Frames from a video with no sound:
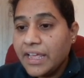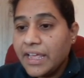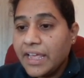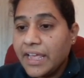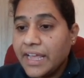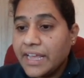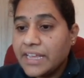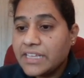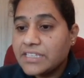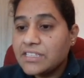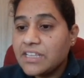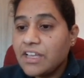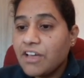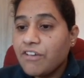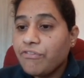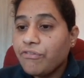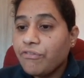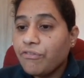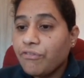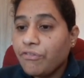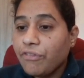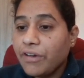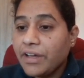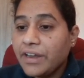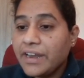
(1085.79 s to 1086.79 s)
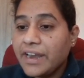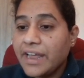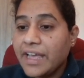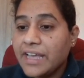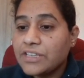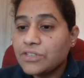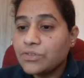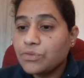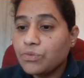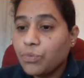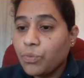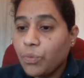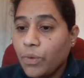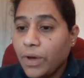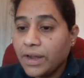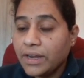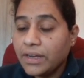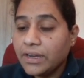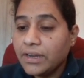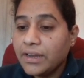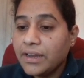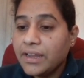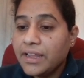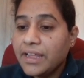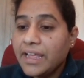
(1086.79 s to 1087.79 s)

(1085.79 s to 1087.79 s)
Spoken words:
x of 1 as 1,